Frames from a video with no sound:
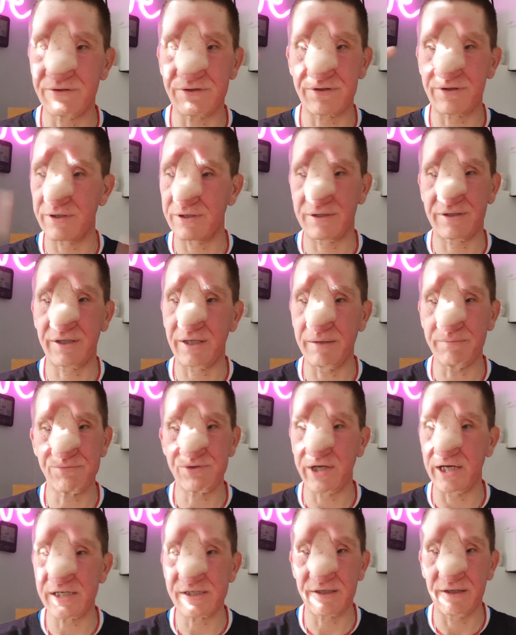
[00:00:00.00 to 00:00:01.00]
just keep
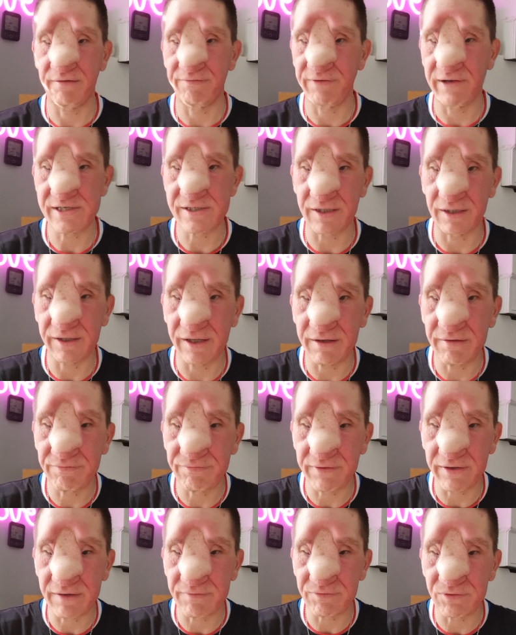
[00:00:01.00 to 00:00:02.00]
chasing the phase of
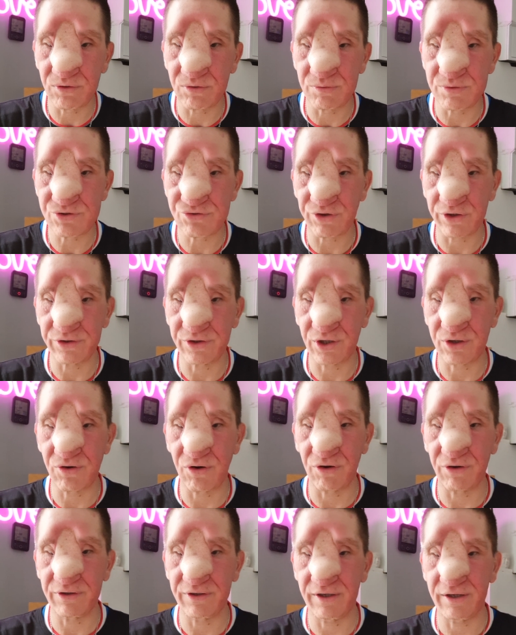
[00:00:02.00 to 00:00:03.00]
life. You never know what's around the
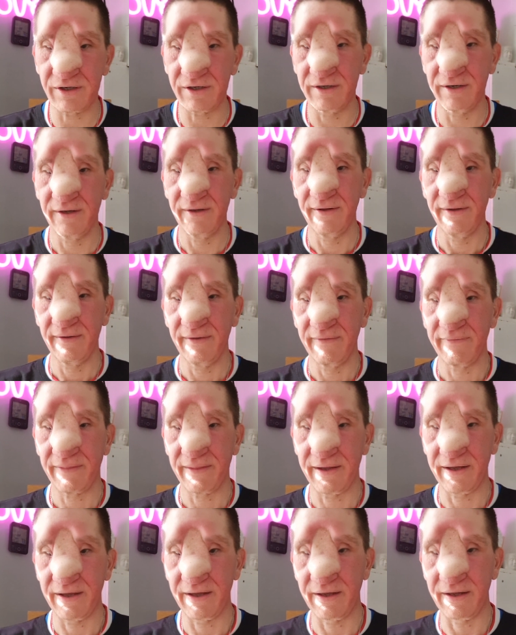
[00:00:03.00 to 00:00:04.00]
corner.
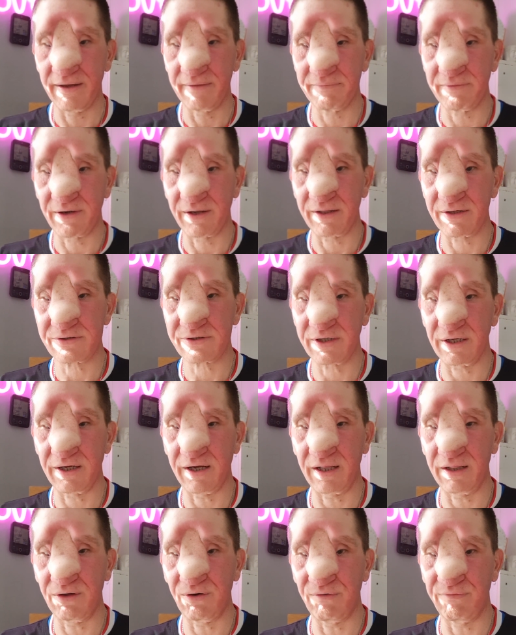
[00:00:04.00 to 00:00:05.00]
There's a
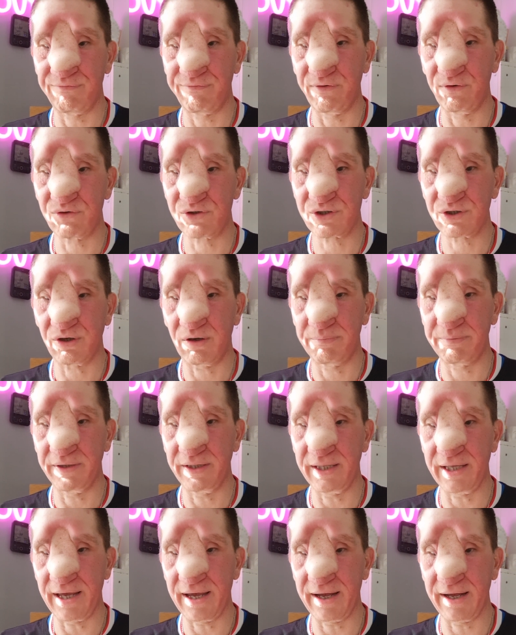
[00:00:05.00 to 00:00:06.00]
little full stop
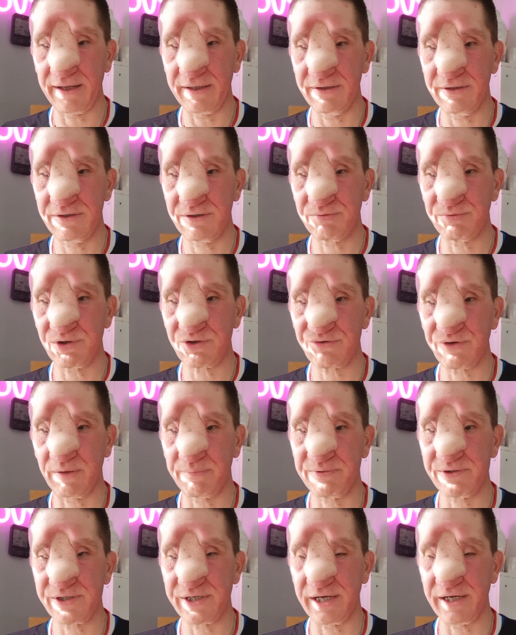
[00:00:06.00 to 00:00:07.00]
at the end, which
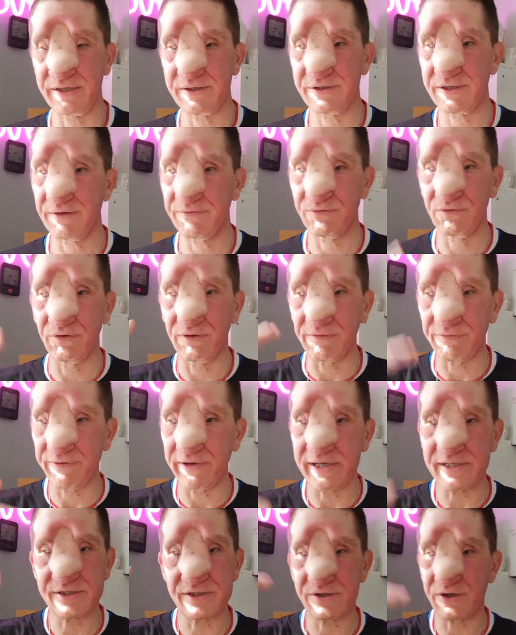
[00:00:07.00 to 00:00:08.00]
represents, even though the
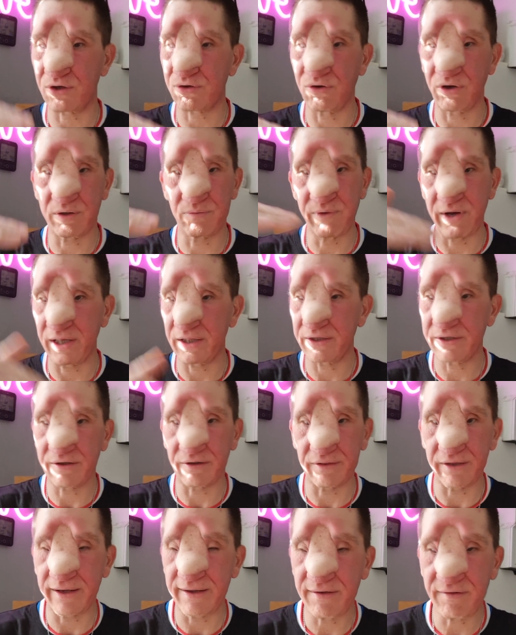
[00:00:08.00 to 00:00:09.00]
phases are going well in
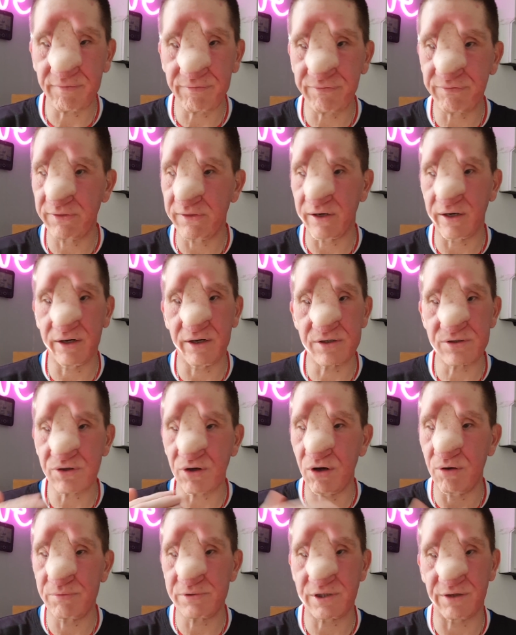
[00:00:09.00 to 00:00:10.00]
your life, there is
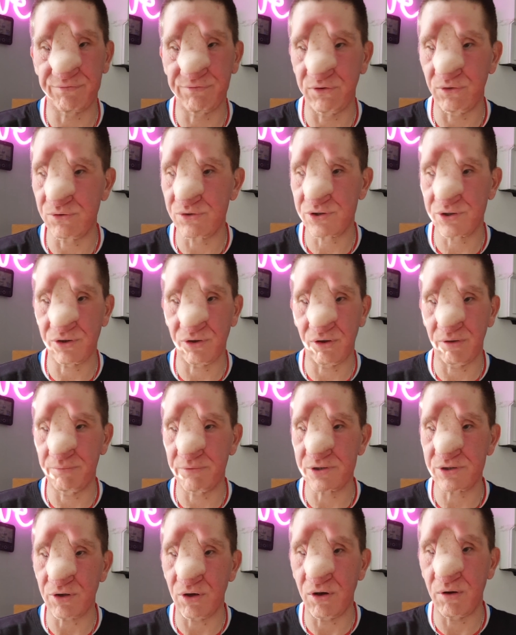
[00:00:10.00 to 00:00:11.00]
always a full stop,
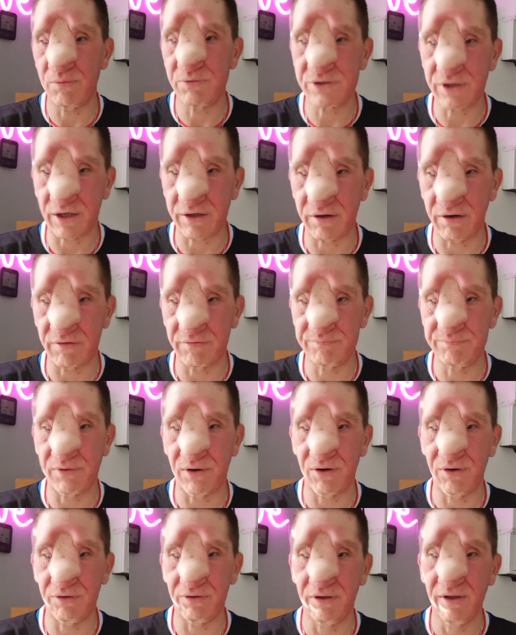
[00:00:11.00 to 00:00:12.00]
there's always a
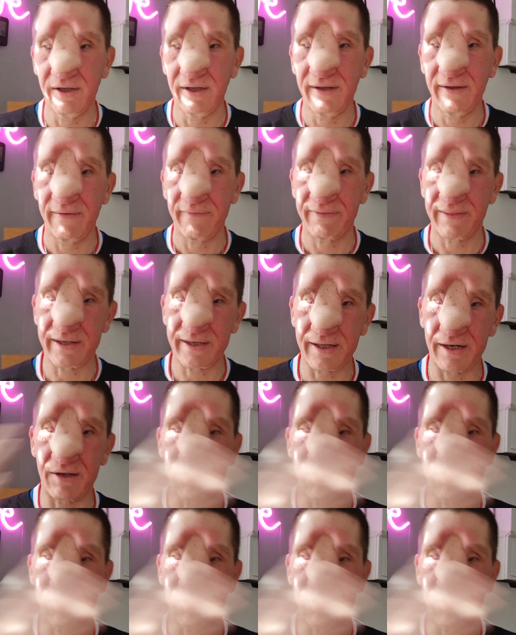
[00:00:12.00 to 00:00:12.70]
curveball that